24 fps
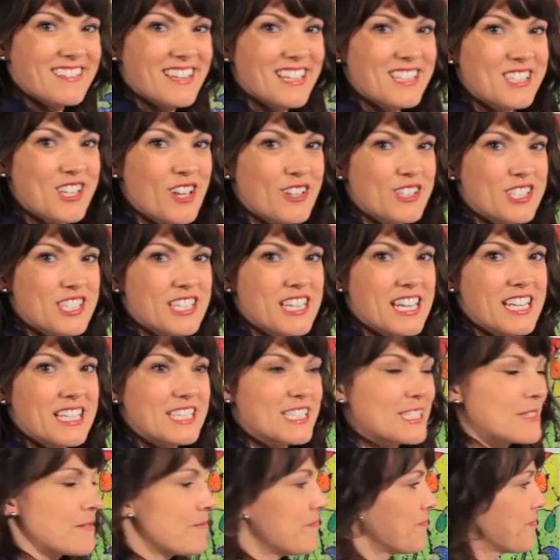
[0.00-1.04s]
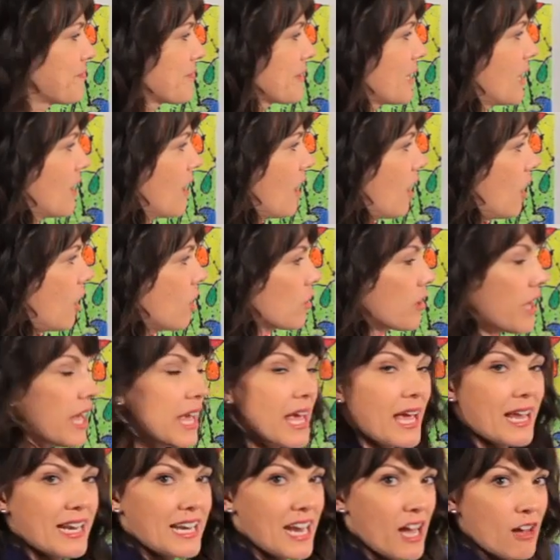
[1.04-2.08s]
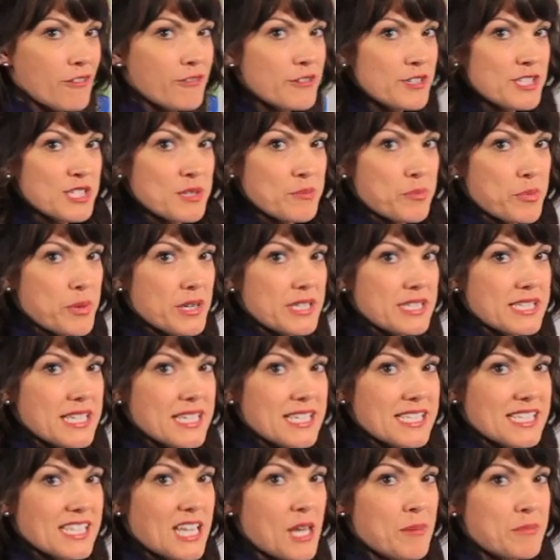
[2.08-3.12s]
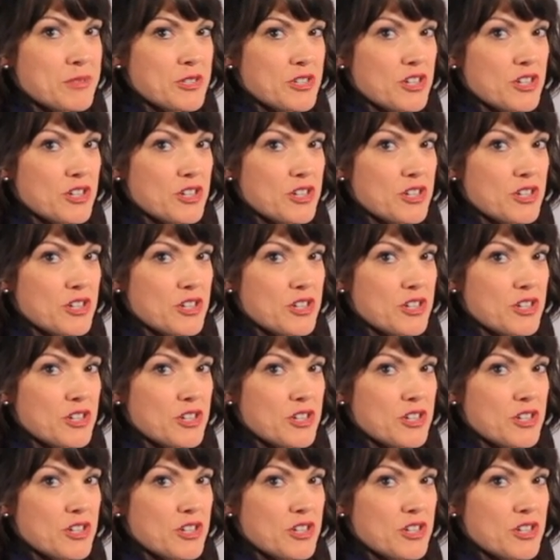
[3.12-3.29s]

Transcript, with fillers: That's all she needs. Okay, and now for some princess lips.